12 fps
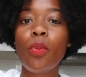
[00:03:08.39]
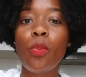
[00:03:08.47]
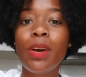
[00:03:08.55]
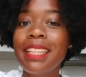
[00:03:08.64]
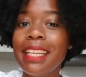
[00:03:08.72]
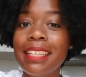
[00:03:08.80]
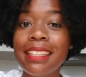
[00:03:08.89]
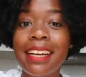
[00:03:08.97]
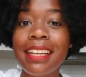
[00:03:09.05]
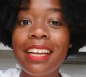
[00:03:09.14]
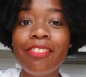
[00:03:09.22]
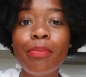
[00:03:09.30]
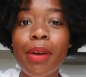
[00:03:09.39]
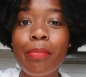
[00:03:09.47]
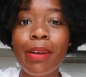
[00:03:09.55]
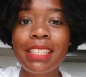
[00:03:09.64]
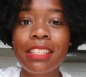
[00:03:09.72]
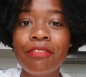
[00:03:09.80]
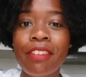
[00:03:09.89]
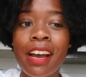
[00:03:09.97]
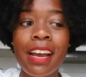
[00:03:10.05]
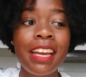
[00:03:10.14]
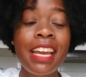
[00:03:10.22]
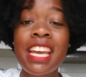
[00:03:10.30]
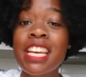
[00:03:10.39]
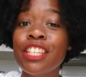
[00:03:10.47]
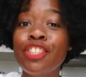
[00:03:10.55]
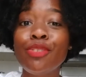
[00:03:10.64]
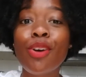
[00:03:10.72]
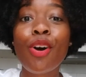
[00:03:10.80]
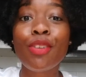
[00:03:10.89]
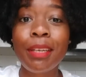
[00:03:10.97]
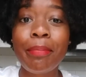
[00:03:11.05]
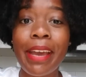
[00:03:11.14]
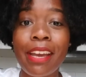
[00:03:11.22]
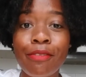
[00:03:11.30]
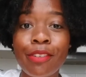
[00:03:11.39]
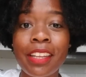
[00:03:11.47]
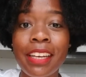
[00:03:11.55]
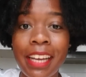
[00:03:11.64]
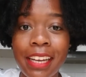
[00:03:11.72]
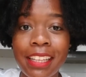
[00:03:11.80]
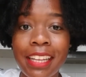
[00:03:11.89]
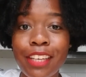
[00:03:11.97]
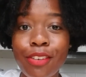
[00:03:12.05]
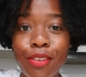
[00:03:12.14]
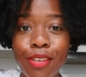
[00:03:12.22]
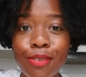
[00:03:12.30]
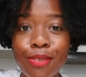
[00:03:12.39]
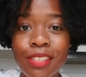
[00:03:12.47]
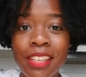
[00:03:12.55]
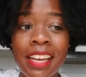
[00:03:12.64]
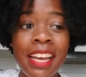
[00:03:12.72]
One thing that I love about Project Fi is you only pay for the data that you use.